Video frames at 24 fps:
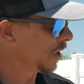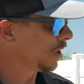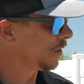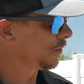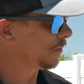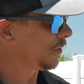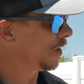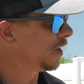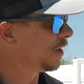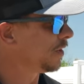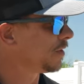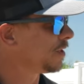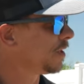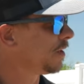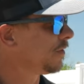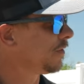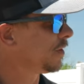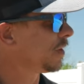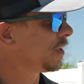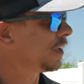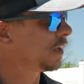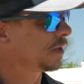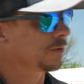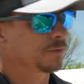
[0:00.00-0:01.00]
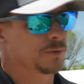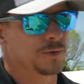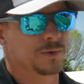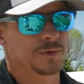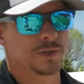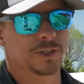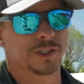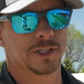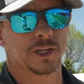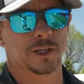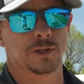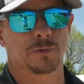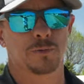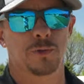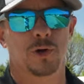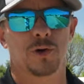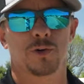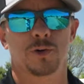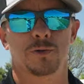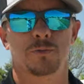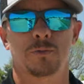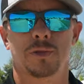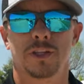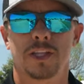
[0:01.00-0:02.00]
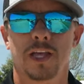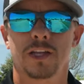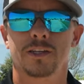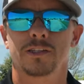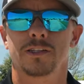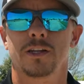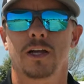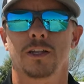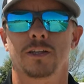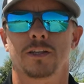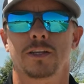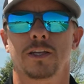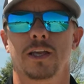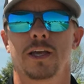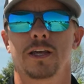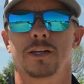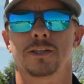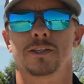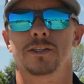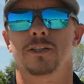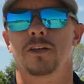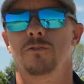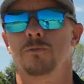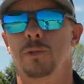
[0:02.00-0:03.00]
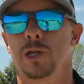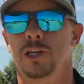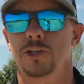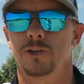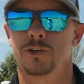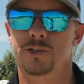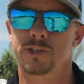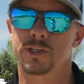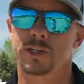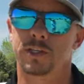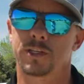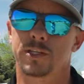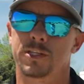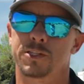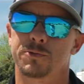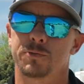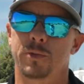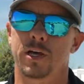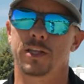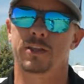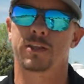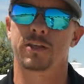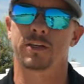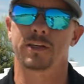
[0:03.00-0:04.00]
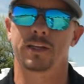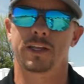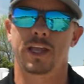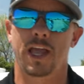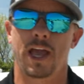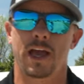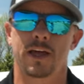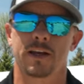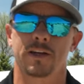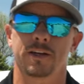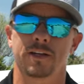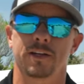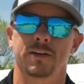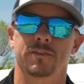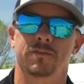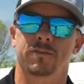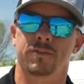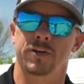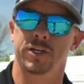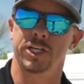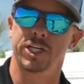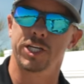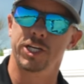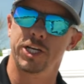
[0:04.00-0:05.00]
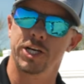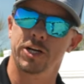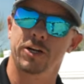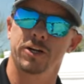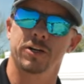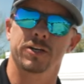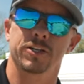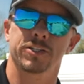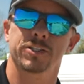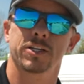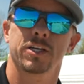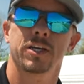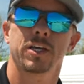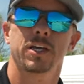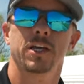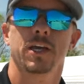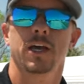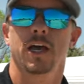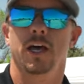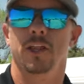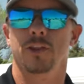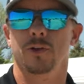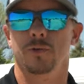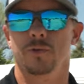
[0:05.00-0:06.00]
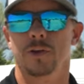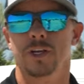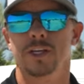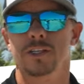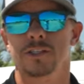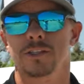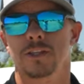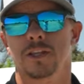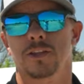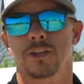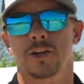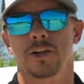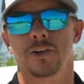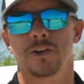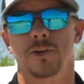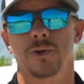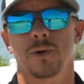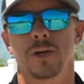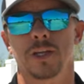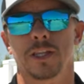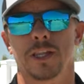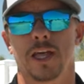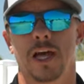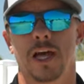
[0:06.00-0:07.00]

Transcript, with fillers: all the rails and everything and we'll reset the post, but that's not the case. They've been using this method in Canada for years. And the reason that they're doing